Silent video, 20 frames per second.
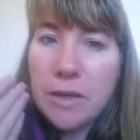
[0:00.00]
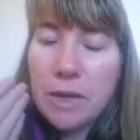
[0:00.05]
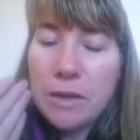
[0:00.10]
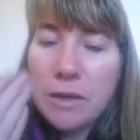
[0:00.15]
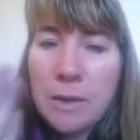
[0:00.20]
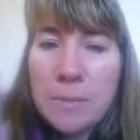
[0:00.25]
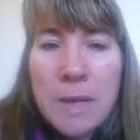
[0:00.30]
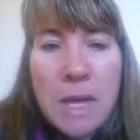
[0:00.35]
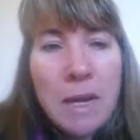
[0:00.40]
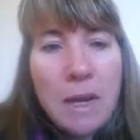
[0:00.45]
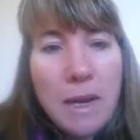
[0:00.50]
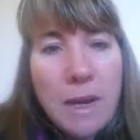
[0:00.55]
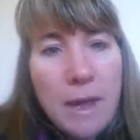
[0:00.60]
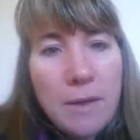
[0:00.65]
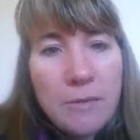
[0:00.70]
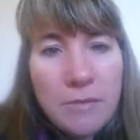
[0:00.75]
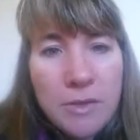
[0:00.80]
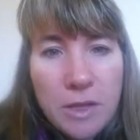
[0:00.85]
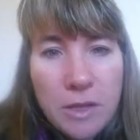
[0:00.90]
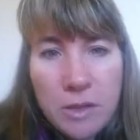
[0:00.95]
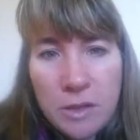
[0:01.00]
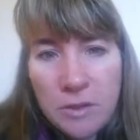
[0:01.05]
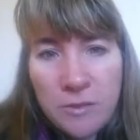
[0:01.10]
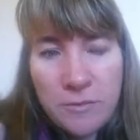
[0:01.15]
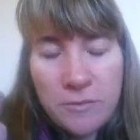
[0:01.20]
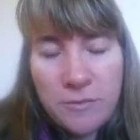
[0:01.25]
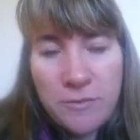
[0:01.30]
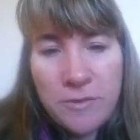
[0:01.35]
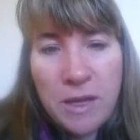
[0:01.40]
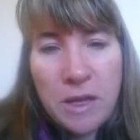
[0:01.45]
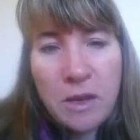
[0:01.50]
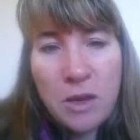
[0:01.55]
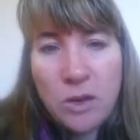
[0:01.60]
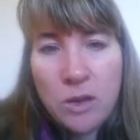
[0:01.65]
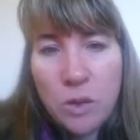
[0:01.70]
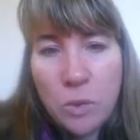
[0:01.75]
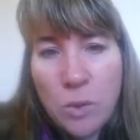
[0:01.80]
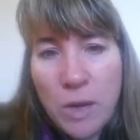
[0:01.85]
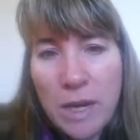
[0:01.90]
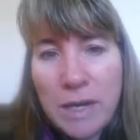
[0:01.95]
the amount of love that you feel
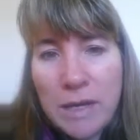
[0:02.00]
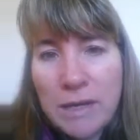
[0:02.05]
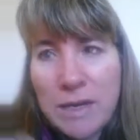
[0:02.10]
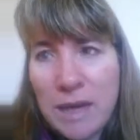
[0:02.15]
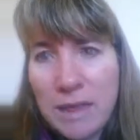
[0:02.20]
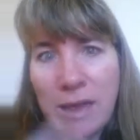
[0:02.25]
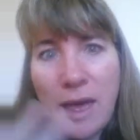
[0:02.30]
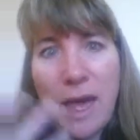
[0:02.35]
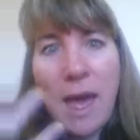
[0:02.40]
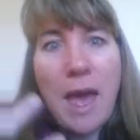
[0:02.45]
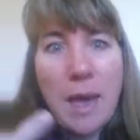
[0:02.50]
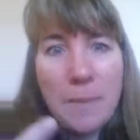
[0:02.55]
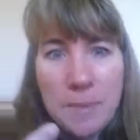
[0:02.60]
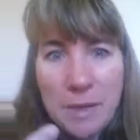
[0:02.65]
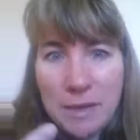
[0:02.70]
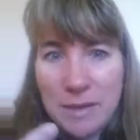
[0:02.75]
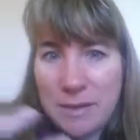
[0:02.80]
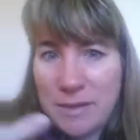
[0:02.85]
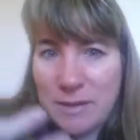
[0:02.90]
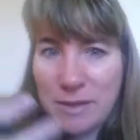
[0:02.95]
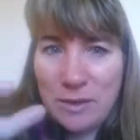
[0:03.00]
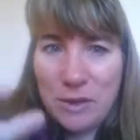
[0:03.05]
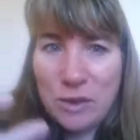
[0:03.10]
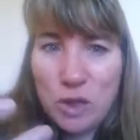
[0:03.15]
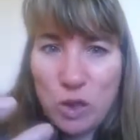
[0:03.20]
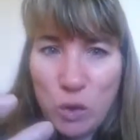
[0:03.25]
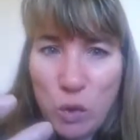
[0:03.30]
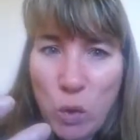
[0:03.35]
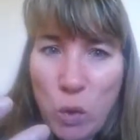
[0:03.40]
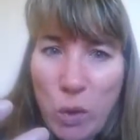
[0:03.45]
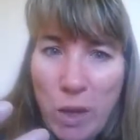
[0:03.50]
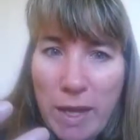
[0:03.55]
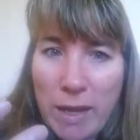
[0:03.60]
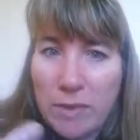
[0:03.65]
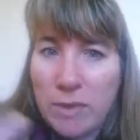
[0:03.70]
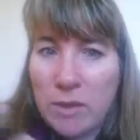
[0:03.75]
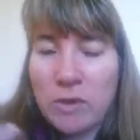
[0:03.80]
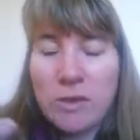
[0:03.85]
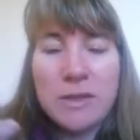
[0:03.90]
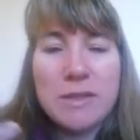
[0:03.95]
on your wedding day and the happiness and the joy
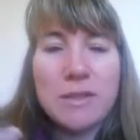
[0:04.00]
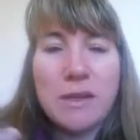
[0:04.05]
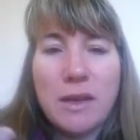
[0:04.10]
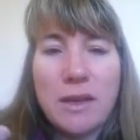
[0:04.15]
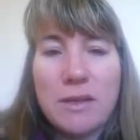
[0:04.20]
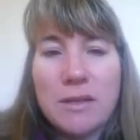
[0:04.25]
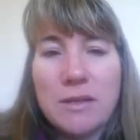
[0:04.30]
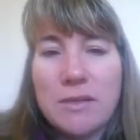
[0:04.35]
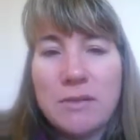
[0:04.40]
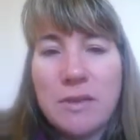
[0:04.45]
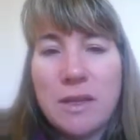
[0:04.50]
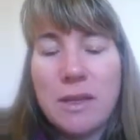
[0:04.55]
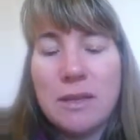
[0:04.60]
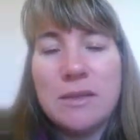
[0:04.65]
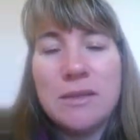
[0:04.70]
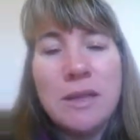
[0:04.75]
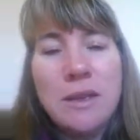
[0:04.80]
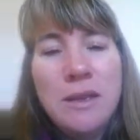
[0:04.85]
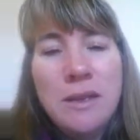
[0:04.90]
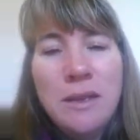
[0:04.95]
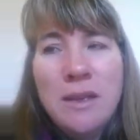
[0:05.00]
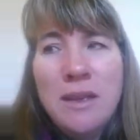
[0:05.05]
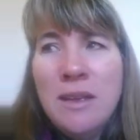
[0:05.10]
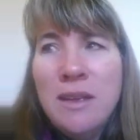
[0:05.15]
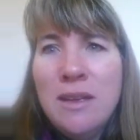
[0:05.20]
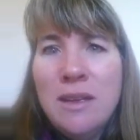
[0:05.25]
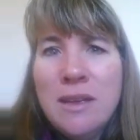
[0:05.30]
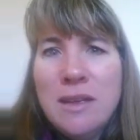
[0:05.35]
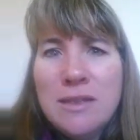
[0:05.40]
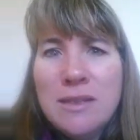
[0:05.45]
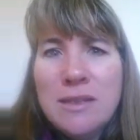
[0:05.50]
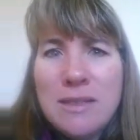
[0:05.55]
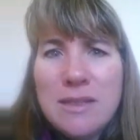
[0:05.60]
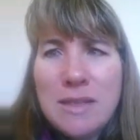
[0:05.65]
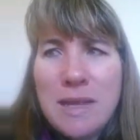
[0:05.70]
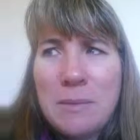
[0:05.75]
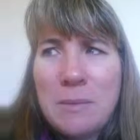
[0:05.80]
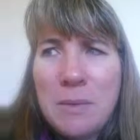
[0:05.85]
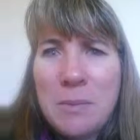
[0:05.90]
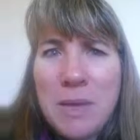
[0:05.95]
and those kinds of things,
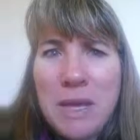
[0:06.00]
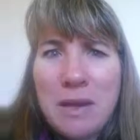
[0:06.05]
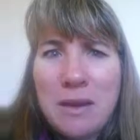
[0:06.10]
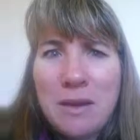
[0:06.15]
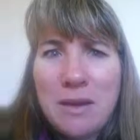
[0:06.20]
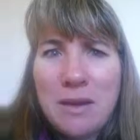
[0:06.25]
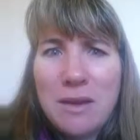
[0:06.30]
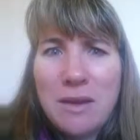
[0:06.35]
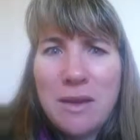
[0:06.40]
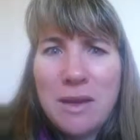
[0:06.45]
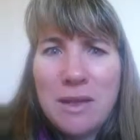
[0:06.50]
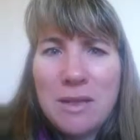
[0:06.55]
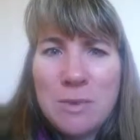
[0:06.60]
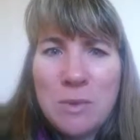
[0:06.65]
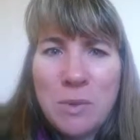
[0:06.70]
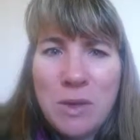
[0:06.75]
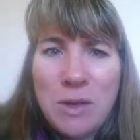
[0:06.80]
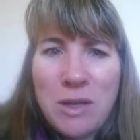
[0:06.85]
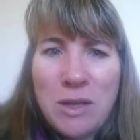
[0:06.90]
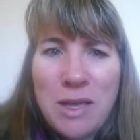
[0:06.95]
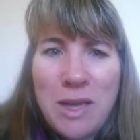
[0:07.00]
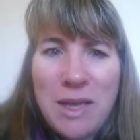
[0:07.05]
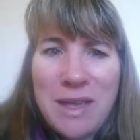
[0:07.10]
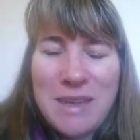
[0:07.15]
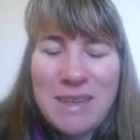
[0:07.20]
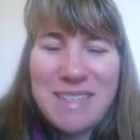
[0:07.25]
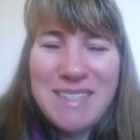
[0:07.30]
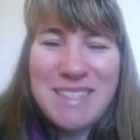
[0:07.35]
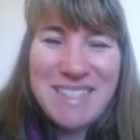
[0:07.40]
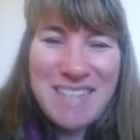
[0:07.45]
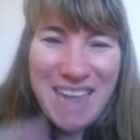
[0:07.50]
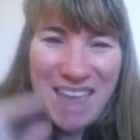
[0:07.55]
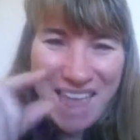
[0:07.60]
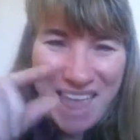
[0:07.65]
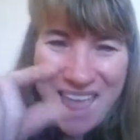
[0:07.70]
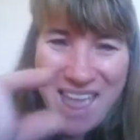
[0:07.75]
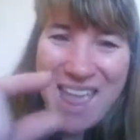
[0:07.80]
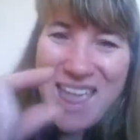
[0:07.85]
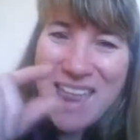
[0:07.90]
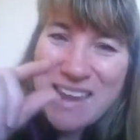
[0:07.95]
same amount as what you get in
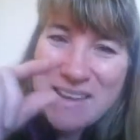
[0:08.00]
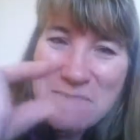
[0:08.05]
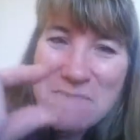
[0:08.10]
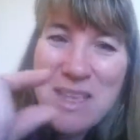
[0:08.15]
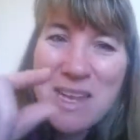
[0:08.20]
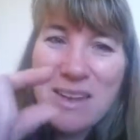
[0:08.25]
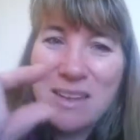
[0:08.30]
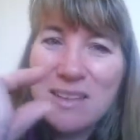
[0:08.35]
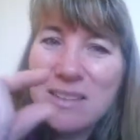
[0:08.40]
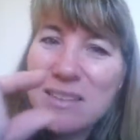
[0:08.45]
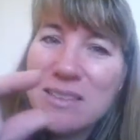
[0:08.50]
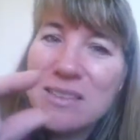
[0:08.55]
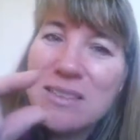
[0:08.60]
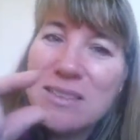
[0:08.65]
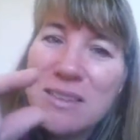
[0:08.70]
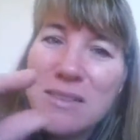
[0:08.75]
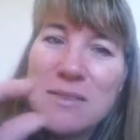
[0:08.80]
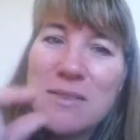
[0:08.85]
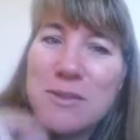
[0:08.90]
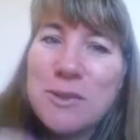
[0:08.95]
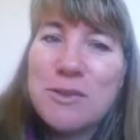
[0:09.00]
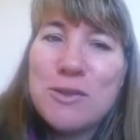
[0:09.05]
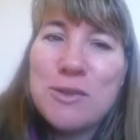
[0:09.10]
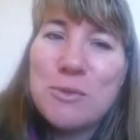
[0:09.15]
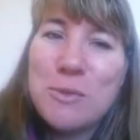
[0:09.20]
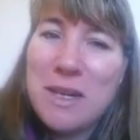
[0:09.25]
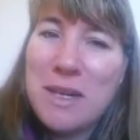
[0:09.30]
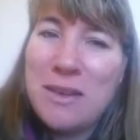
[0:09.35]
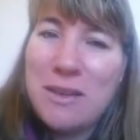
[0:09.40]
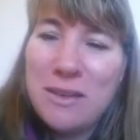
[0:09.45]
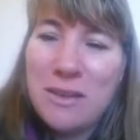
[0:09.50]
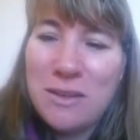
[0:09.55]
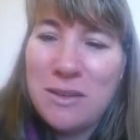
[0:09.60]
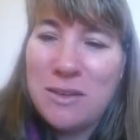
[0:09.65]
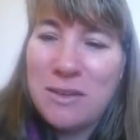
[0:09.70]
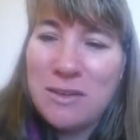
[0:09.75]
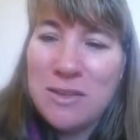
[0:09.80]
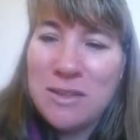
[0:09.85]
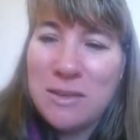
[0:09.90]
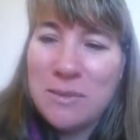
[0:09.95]
10 minutes of social
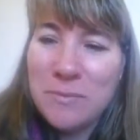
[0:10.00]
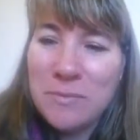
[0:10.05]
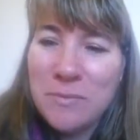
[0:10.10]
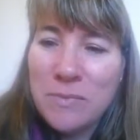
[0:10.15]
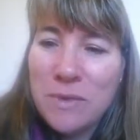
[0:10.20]
media use.